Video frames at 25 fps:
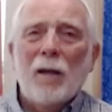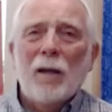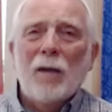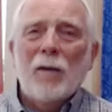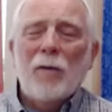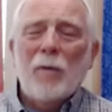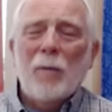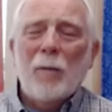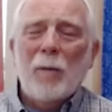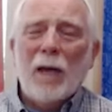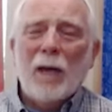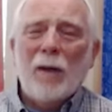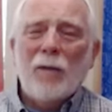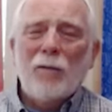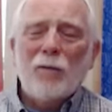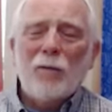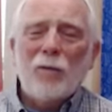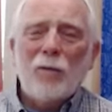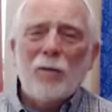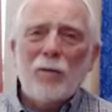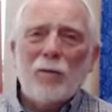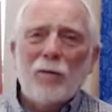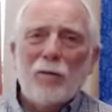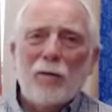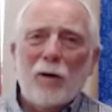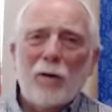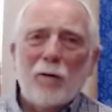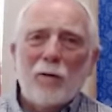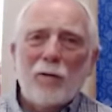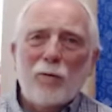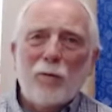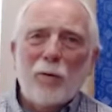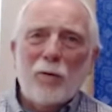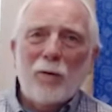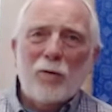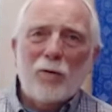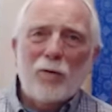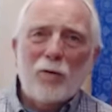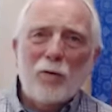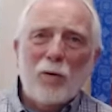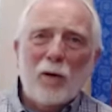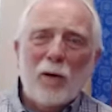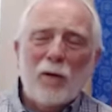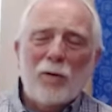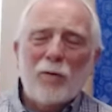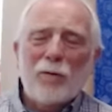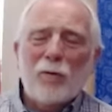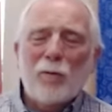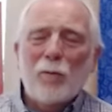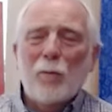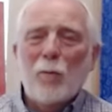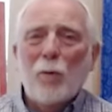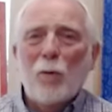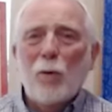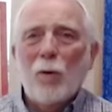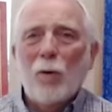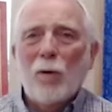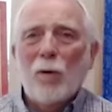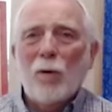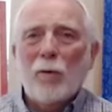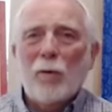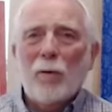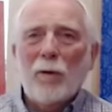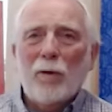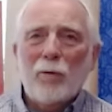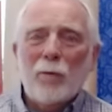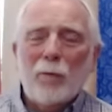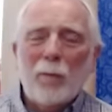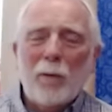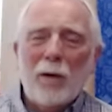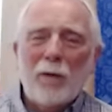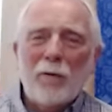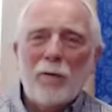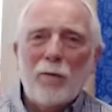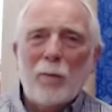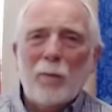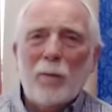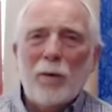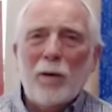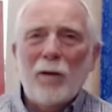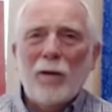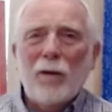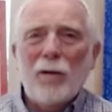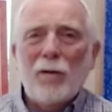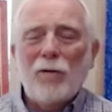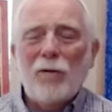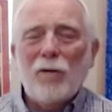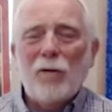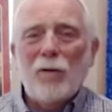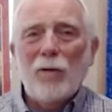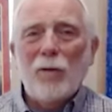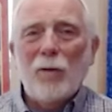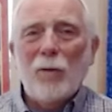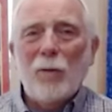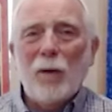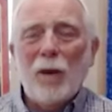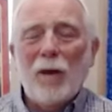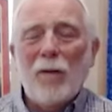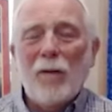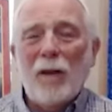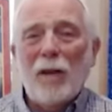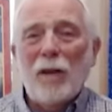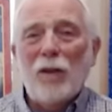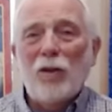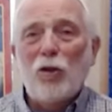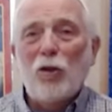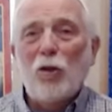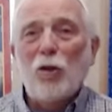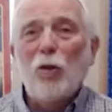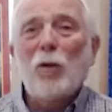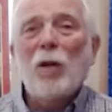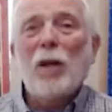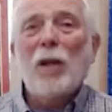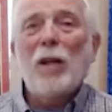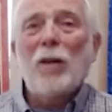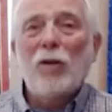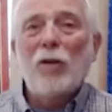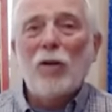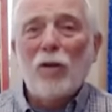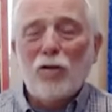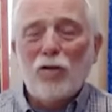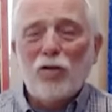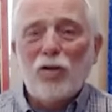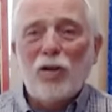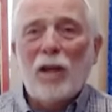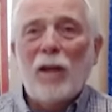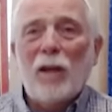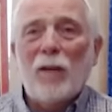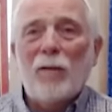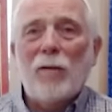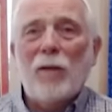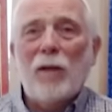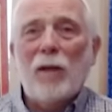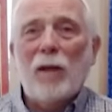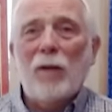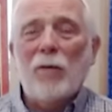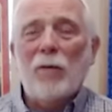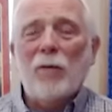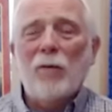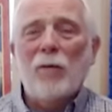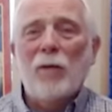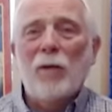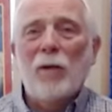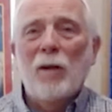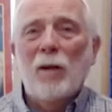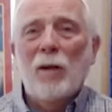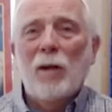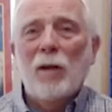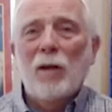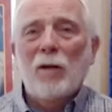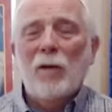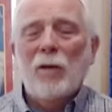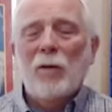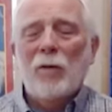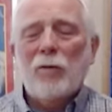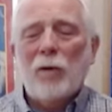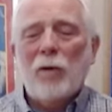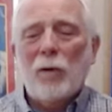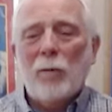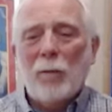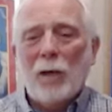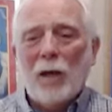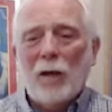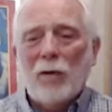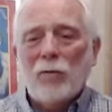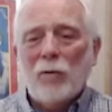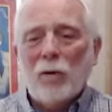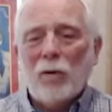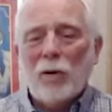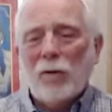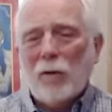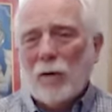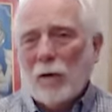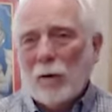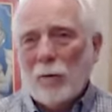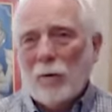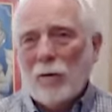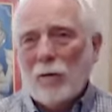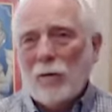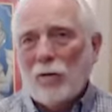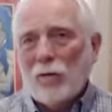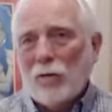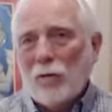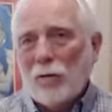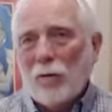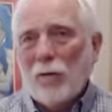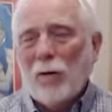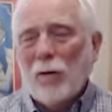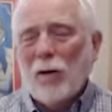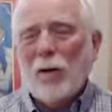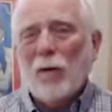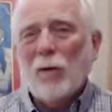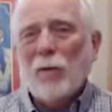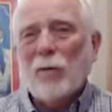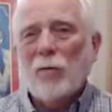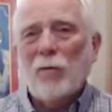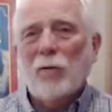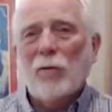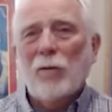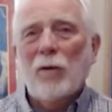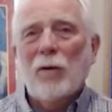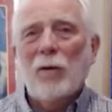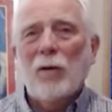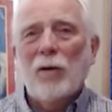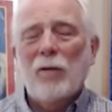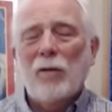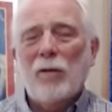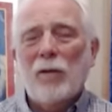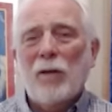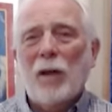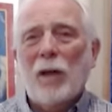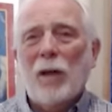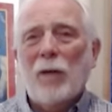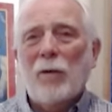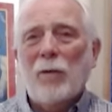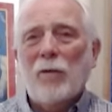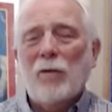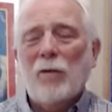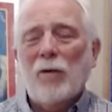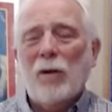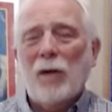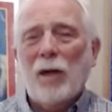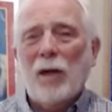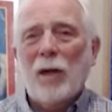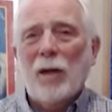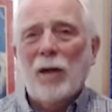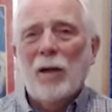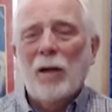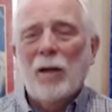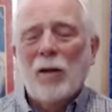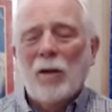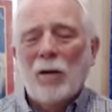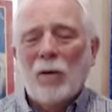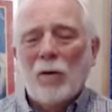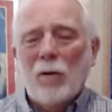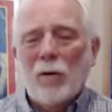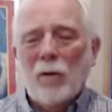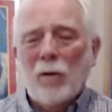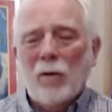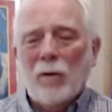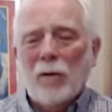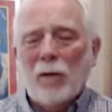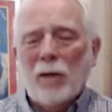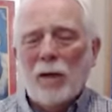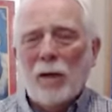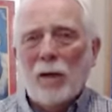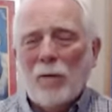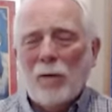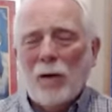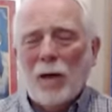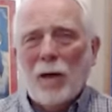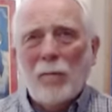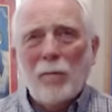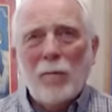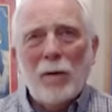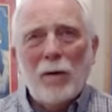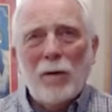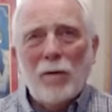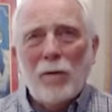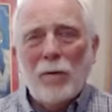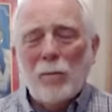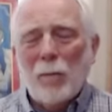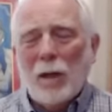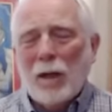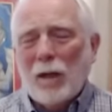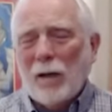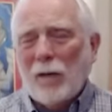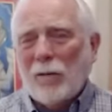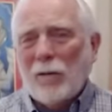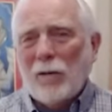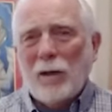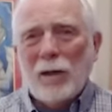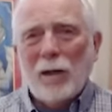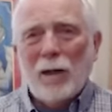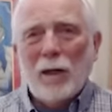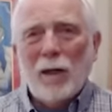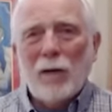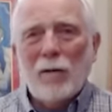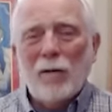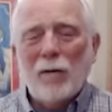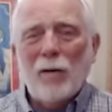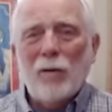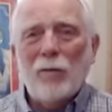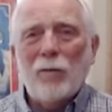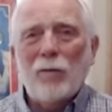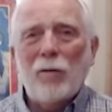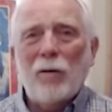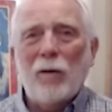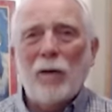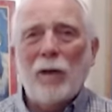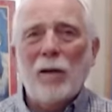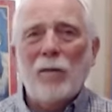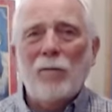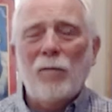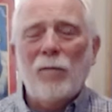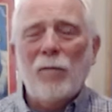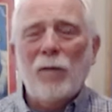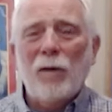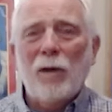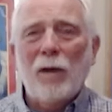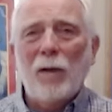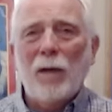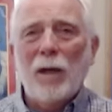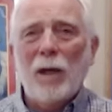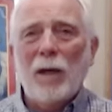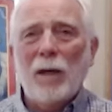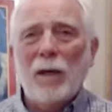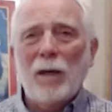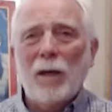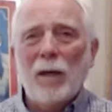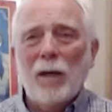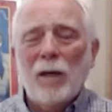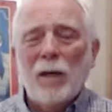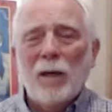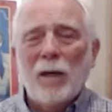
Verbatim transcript: the master starts to entrust more responsibility to you, and then you can initiate things. You can say, Master, I think we should do this together today. Or, you know, I've been meditating on this and I feel like